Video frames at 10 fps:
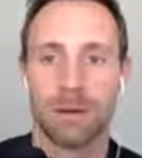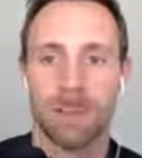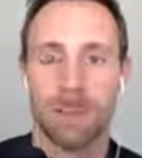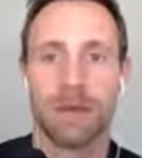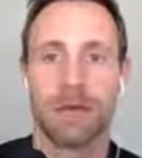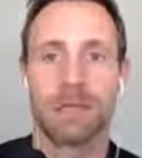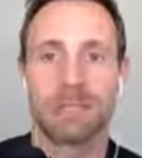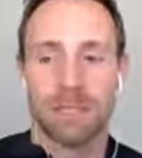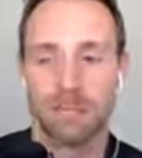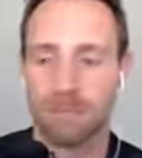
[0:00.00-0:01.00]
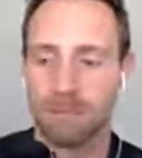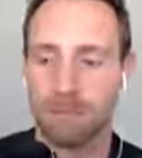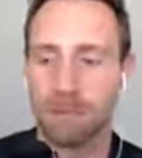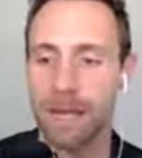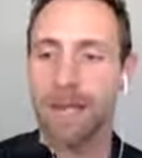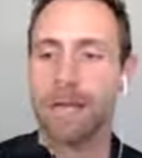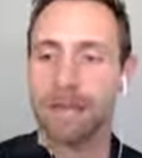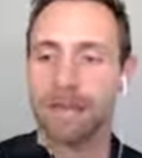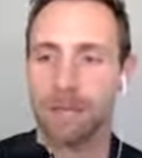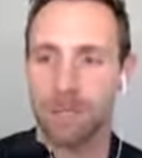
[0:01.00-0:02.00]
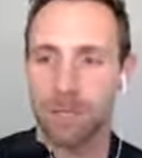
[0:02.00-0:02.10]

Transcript: that is made